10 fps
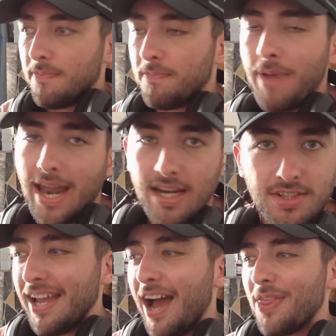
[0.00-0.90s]

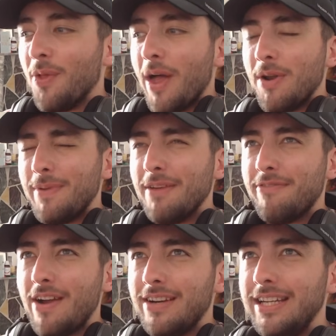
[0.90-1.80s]
banished. I thought that would have been a
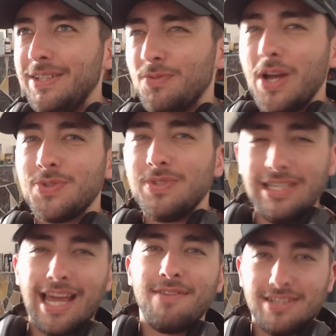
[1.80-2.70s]
very Russell T.
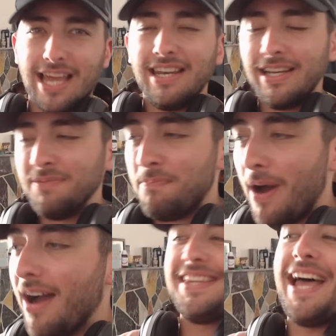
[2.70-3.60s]
Davis ending,
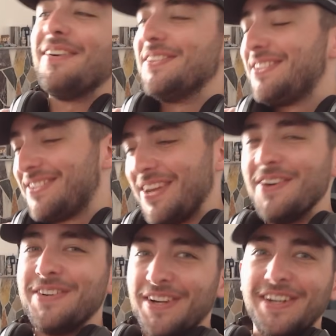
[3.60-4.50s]
but that was
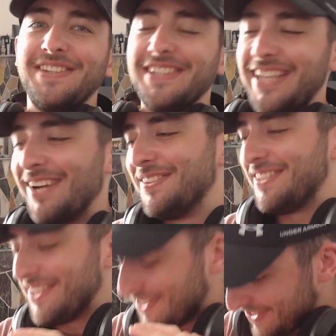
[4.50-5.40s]
so good. That
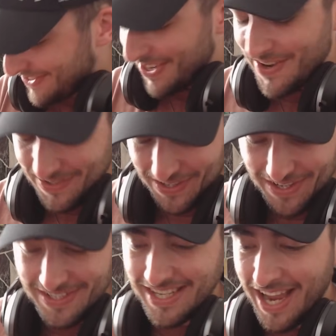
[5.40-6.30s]
was so
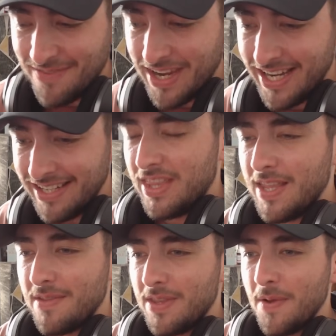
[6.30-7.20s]
good. I mean,
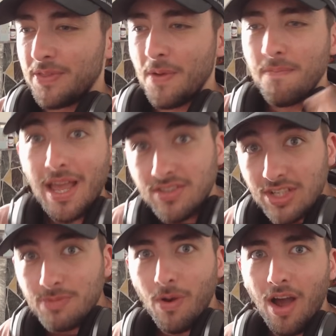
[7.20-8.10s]
the
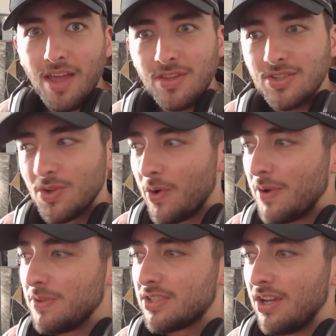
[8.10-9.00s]
message behind the story
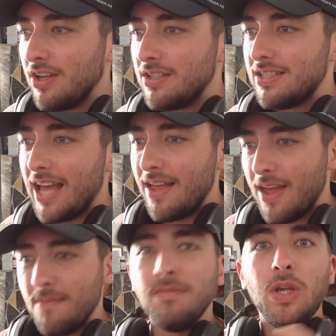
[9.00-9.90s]
was good.
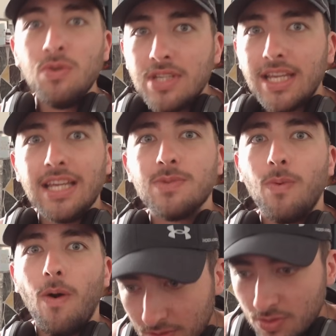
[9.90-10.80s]
That music is
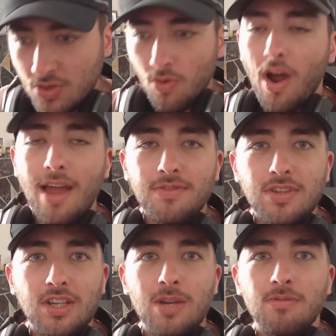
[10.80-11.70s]
what drives
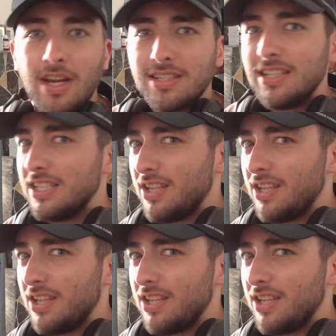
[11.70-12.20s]
the human race, because it's,